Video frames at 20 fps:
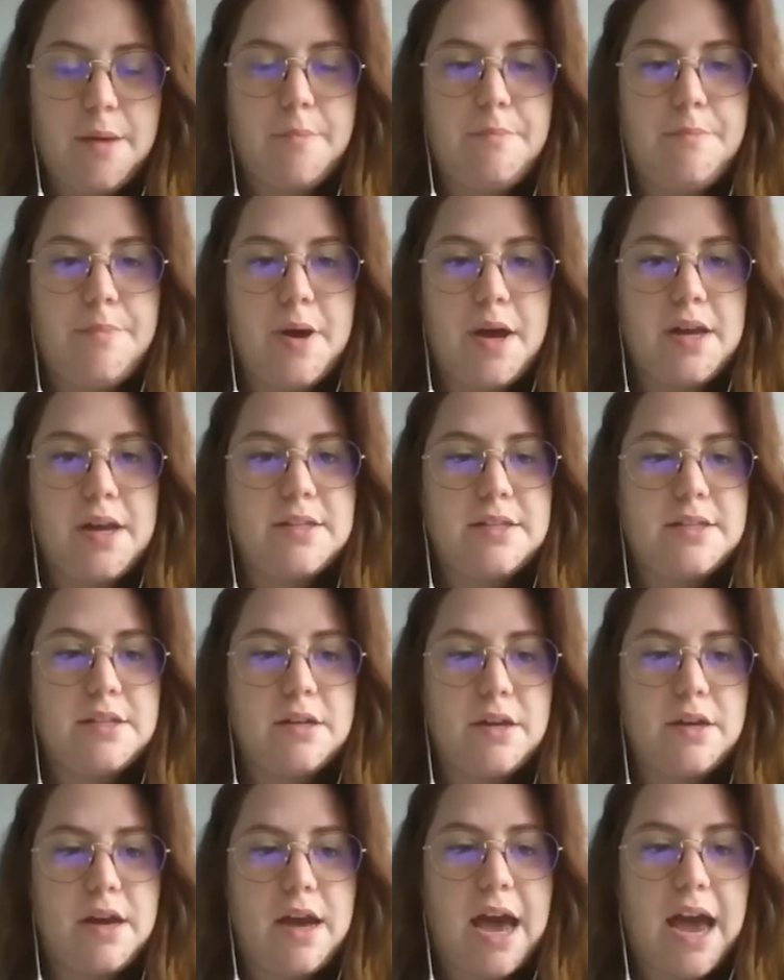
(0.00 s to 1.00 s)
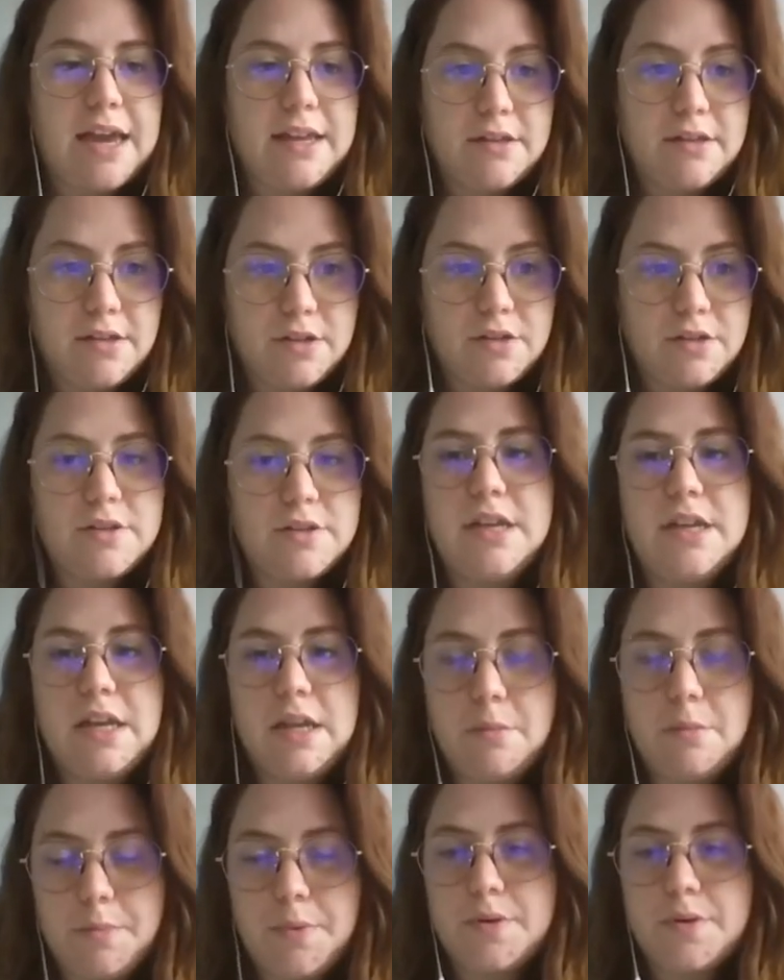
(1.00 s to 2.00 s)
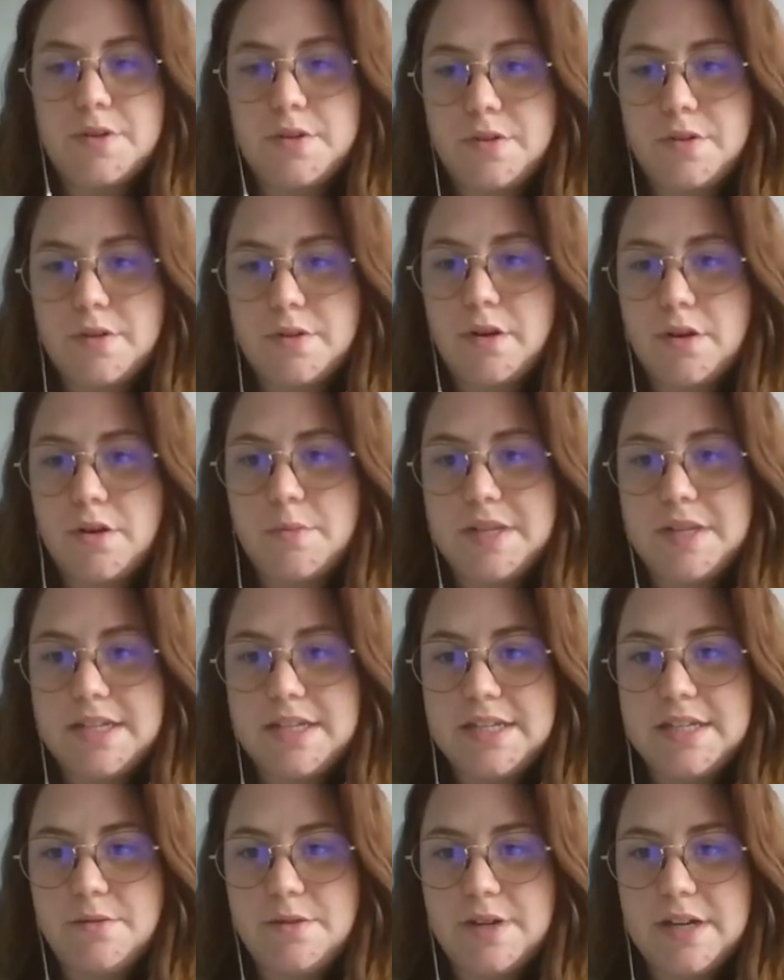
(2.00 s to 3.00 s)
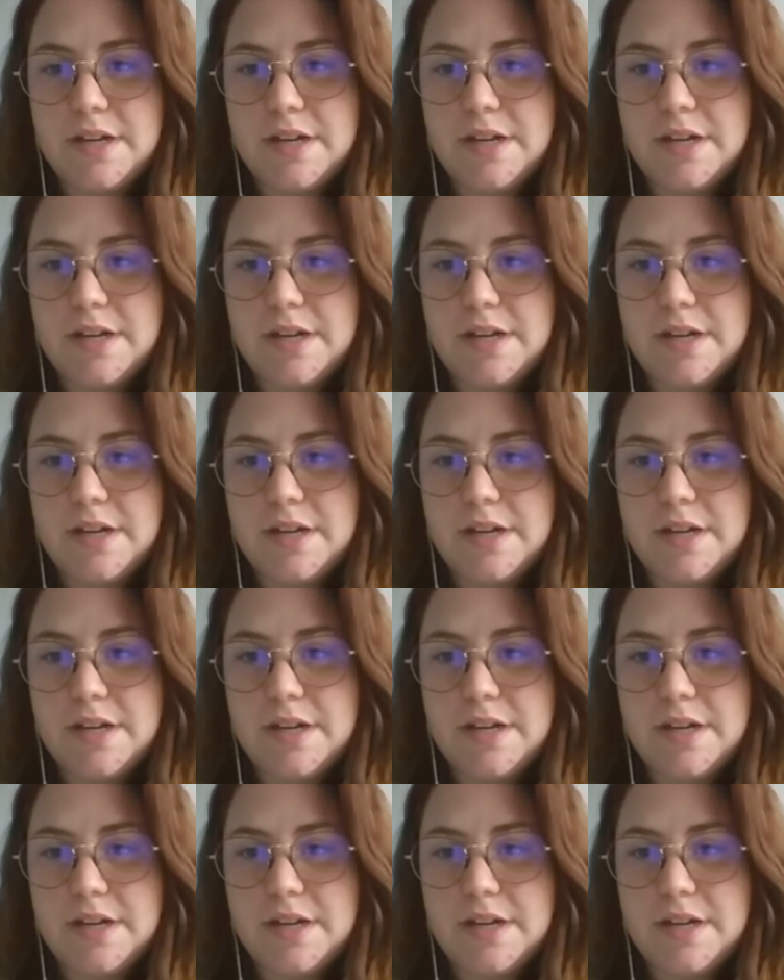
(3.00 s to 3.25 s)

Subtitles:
but I don't impose humidity